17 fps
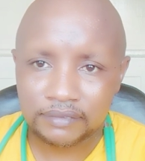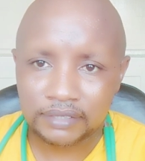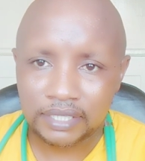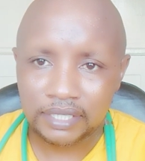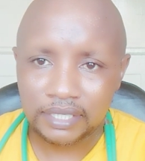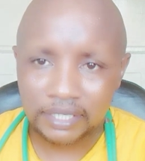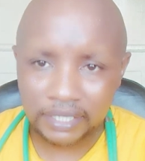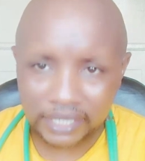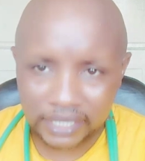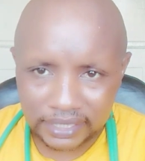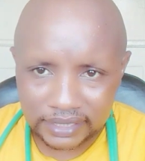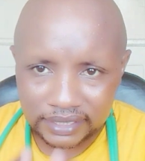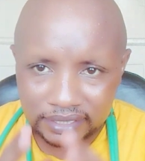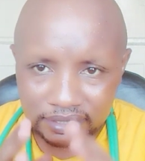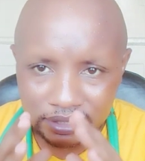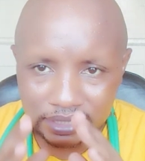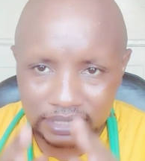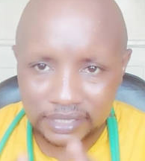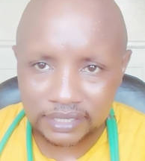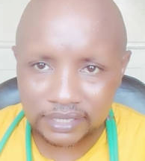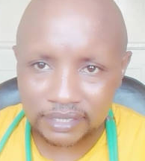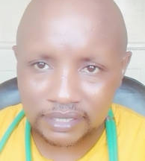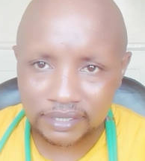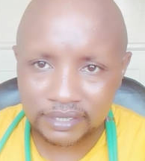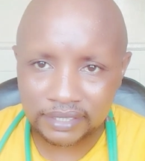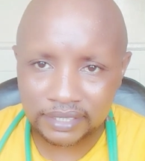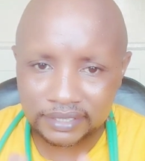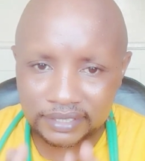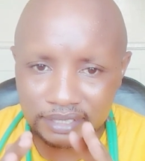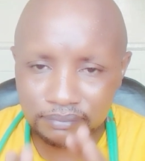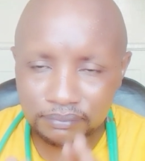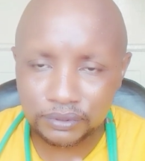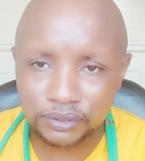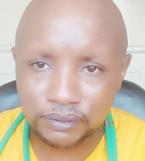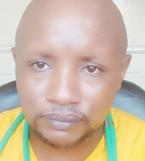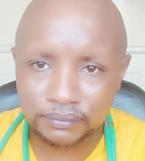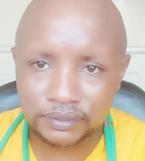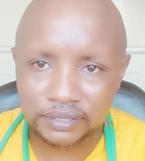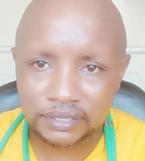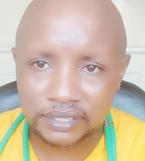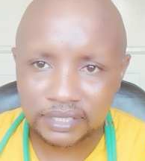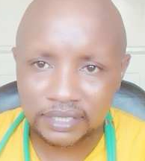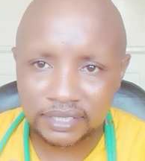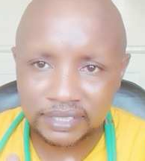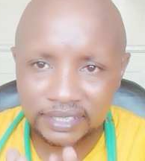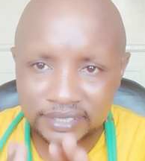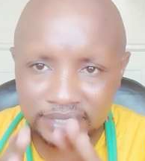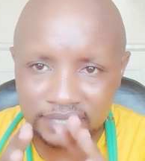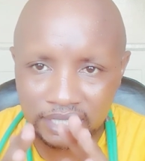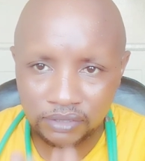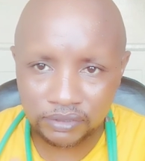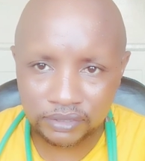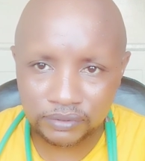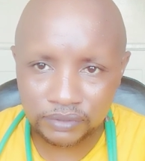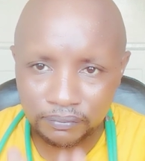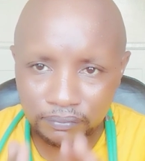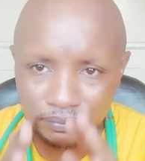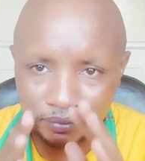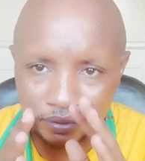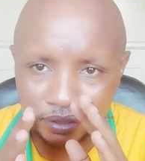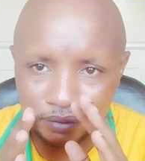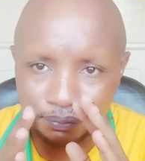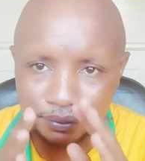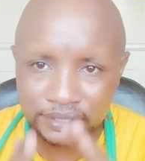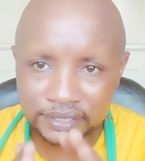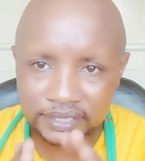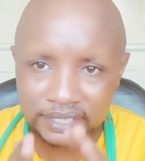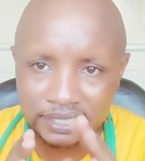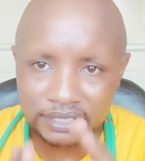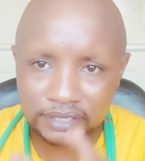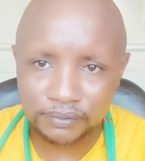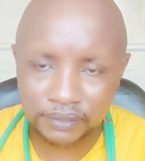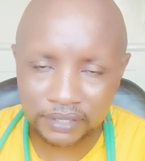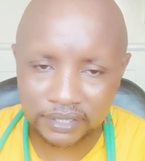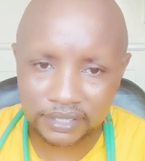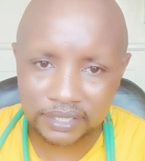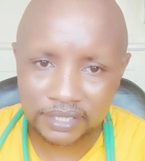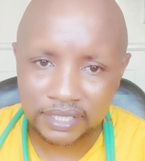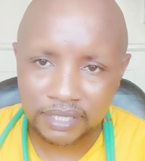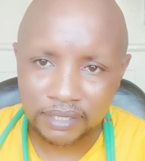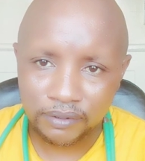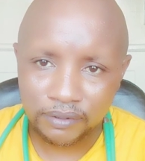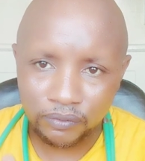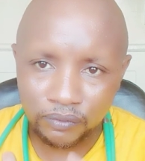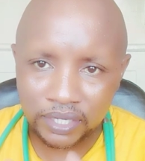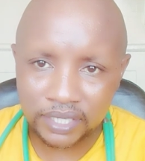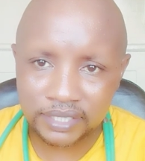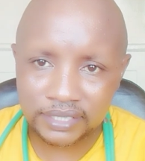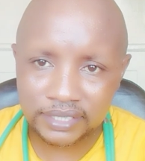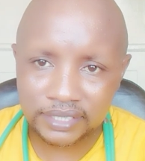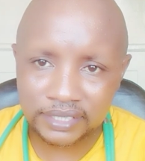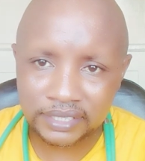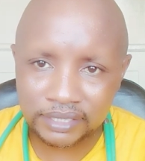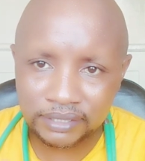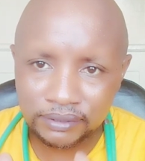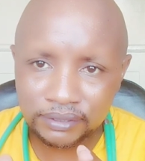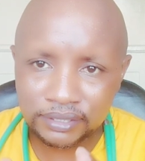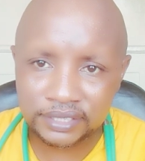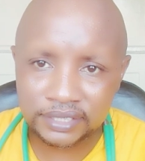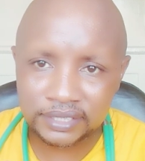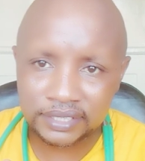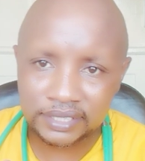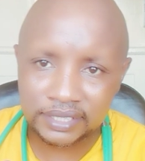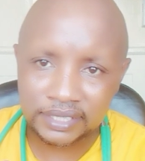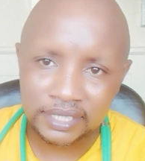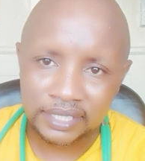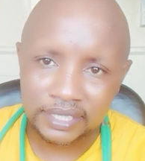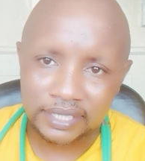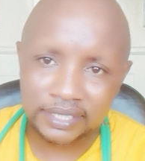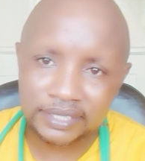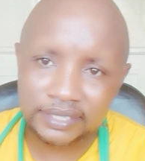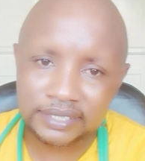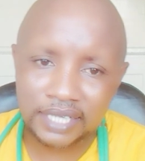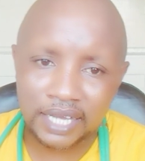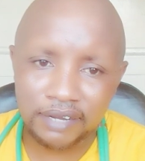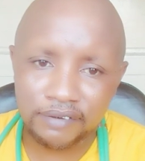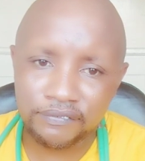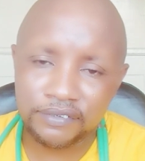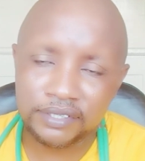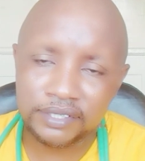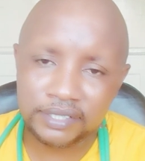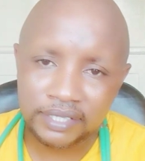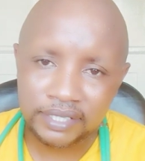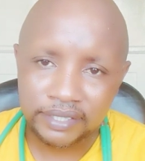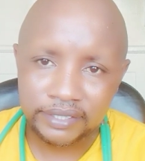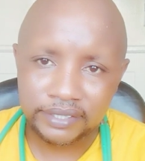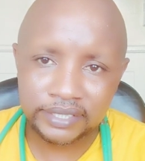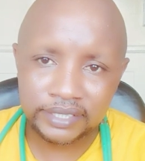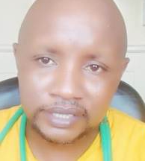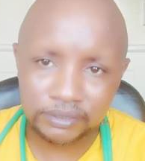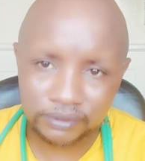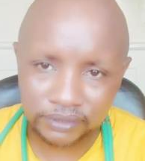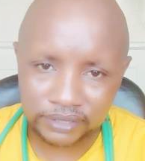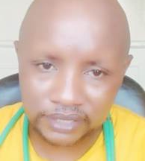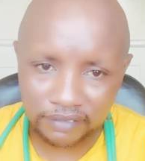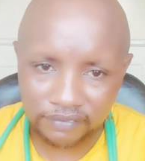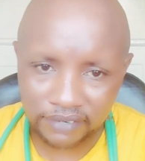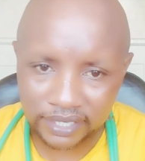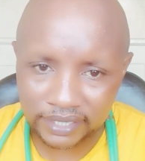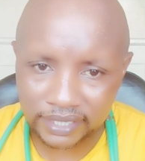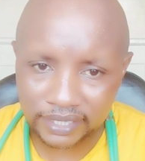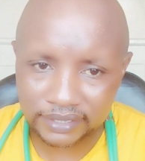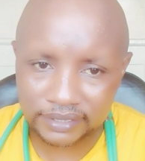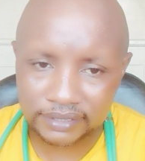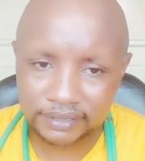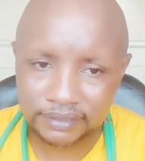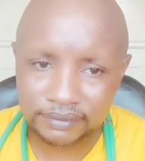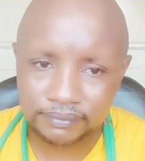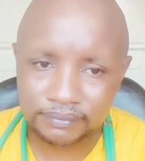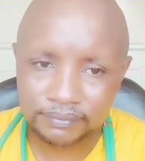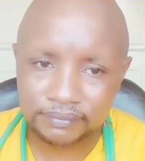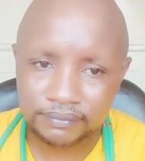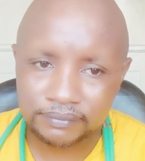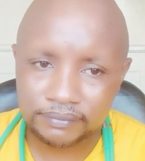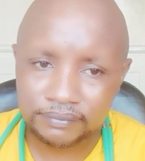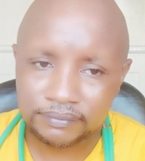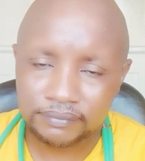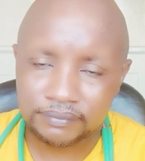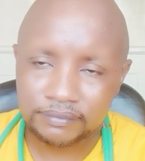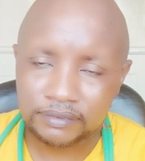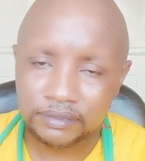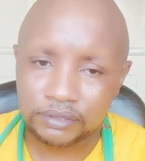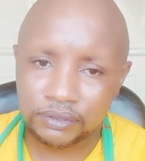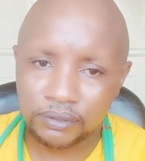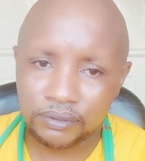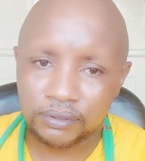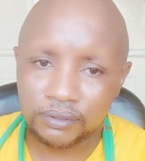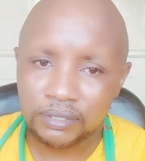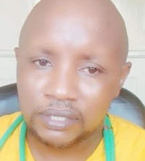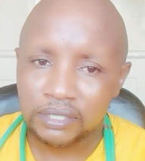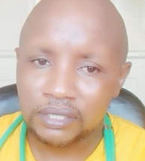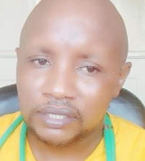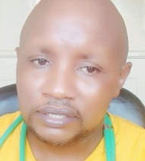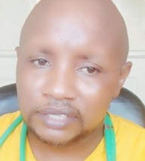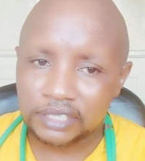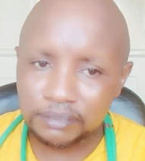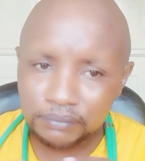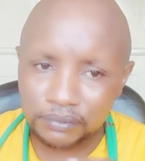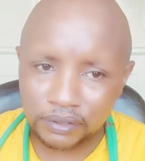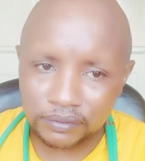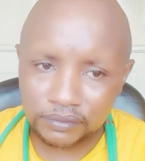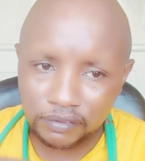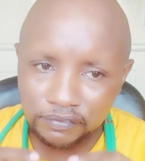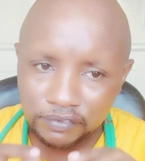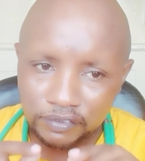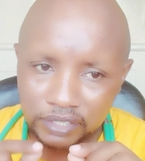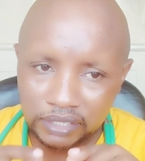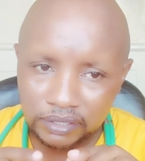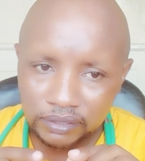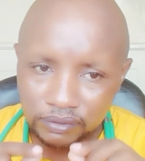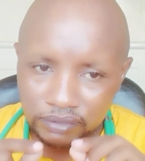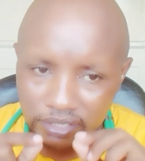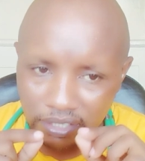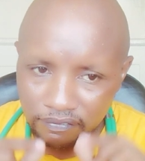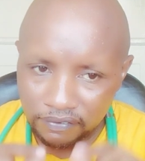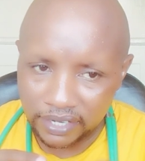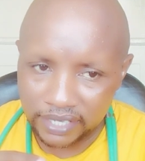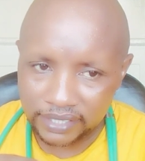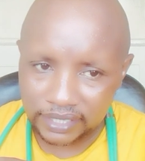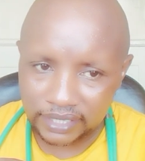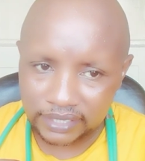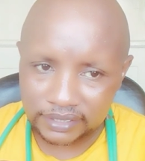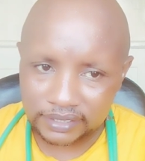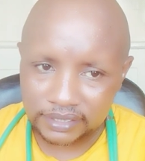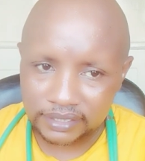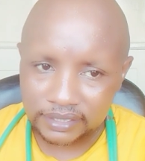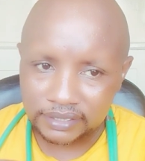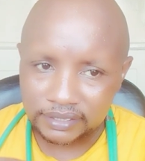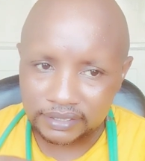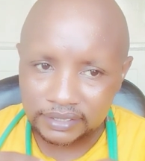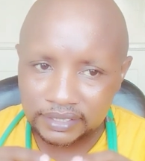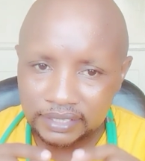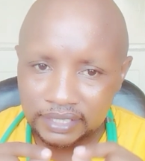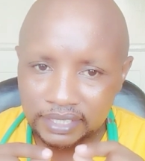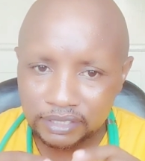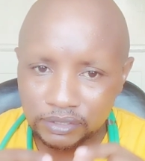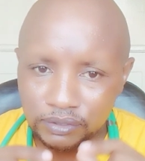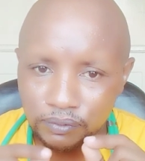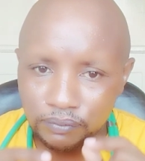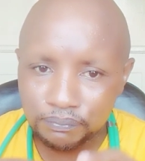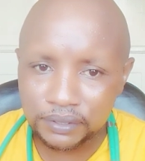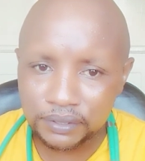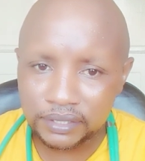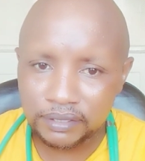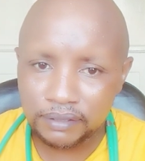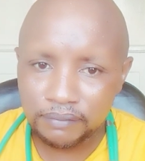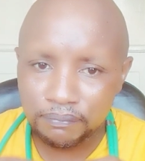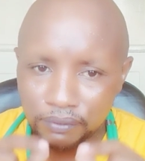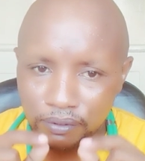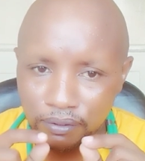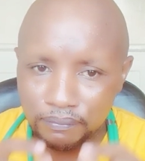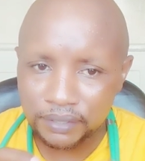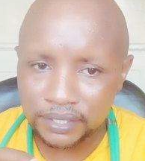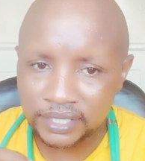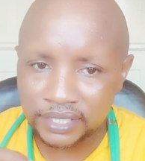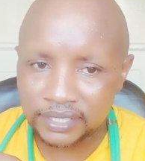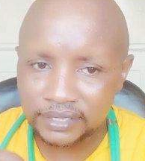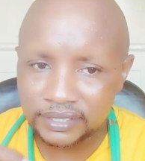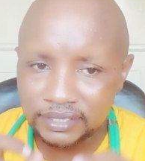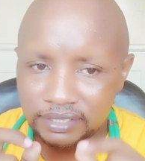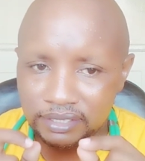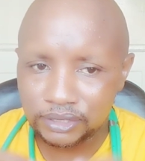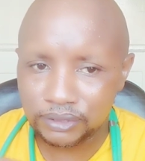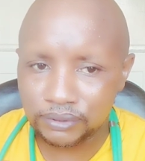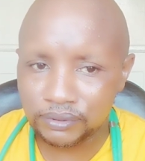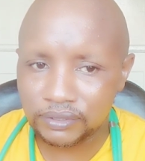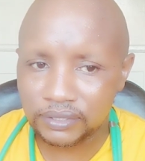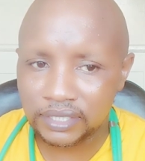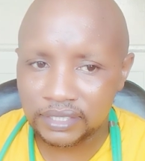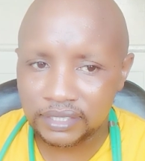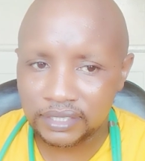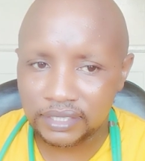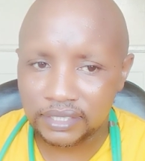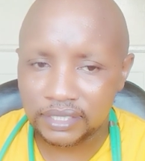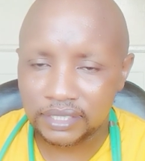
Let's see the symptoms the child will present with when he or she is having this rotavirus. So, symptoms of rotavirus tend to be prominent in children.